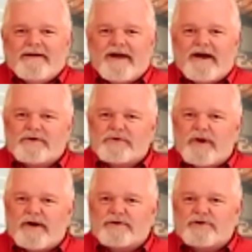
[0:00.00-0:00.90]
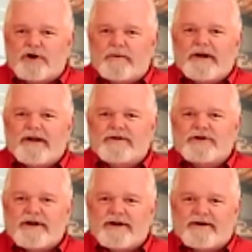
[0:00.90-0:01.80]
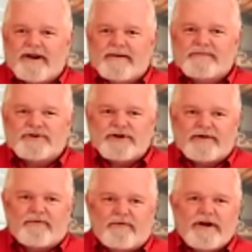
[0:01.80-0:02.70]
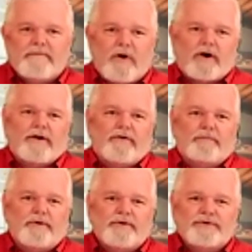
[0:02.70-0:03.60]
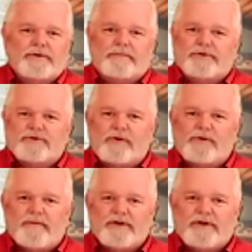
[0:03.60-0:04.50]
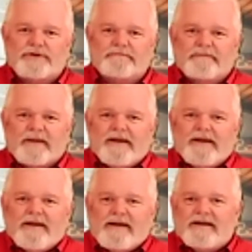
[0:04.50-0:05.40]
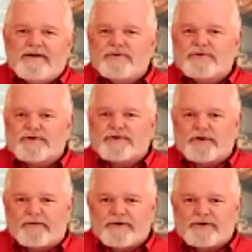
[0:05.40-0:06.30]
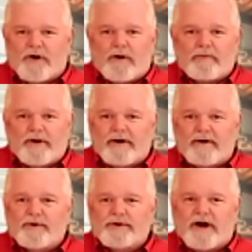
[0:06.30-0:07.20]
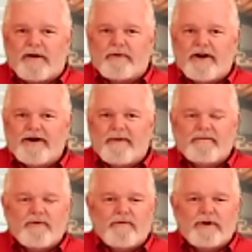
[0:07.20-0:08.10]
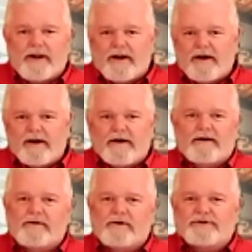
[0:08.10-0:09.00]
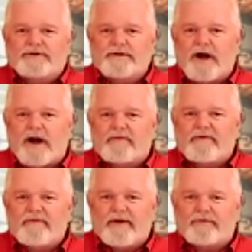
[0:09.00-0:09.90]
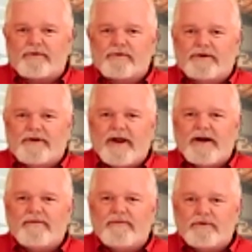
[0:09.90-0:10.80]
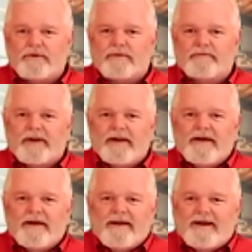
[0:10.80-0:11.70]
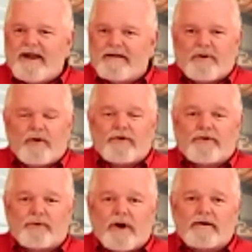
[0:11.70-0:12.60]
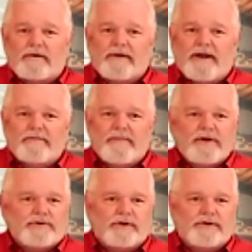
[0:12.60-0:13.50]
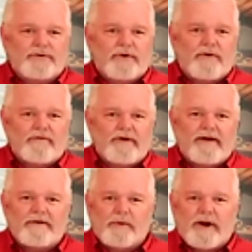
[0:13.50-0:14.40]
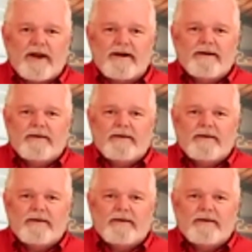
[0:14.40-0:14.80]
That was when a German engineer named Siegfried Marcus produced a petroleum engine. It used a surface carburetor, which operated by moving air across the top of a vessel containing fuel. It had both a throttle and a mixture control valve that would add